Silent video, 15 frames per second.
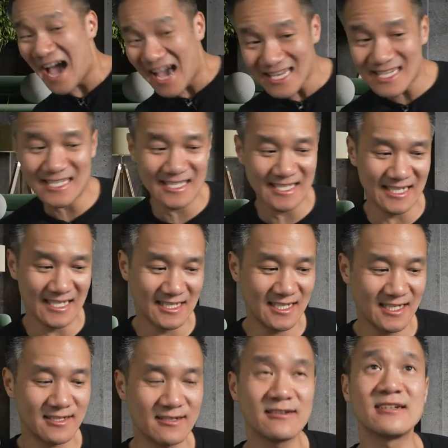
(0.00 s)
IC.
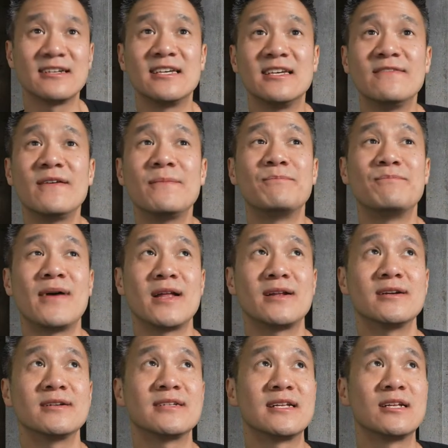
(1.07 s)
These are even
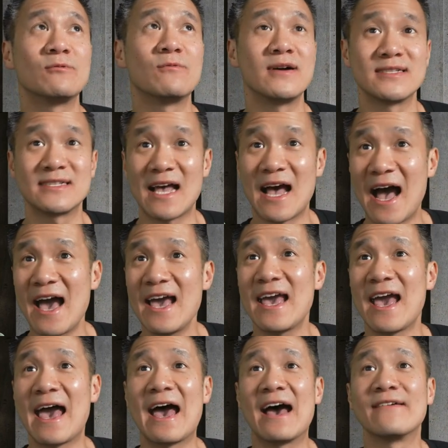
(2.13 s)
better than the ones I
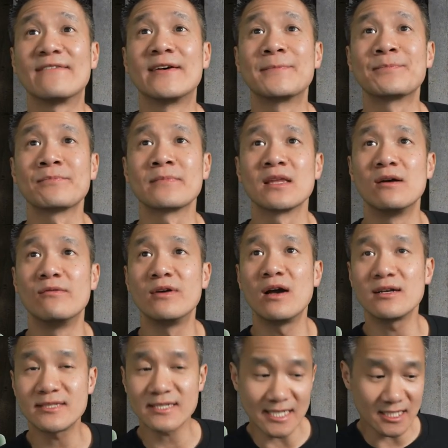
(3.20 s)
have. We
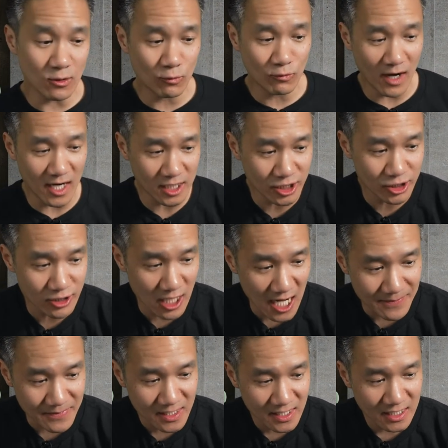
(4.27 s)
also got the Water
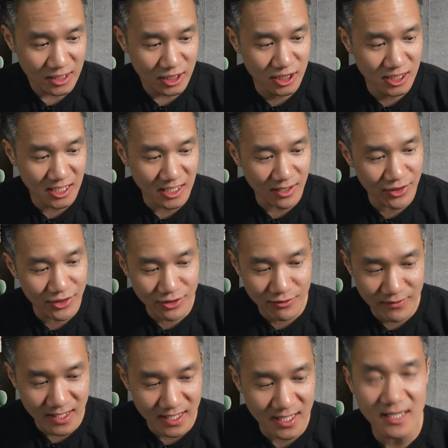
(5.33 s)
Drop
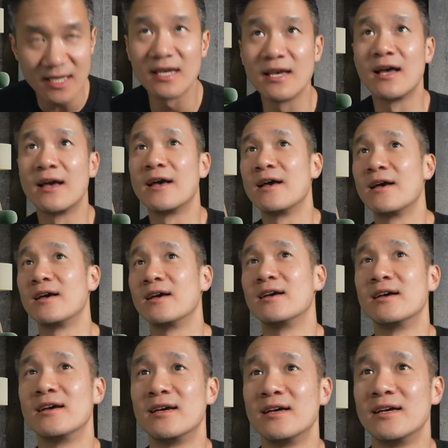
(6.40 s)
G3.
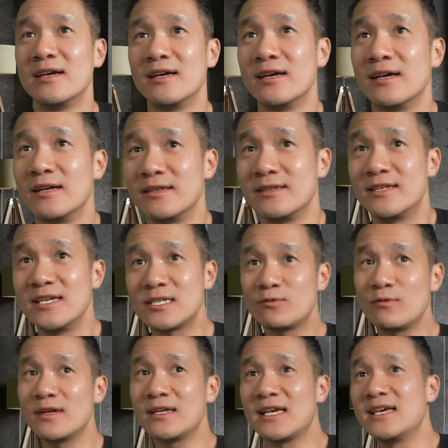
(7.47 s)
This
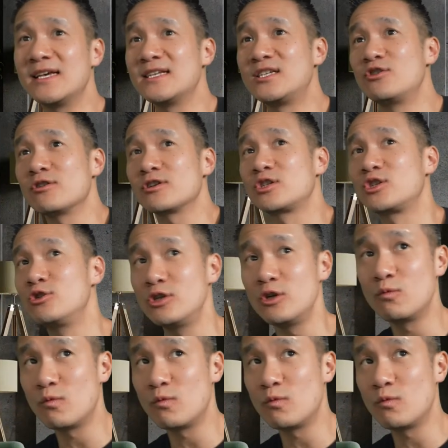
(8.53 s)
one is your 2 to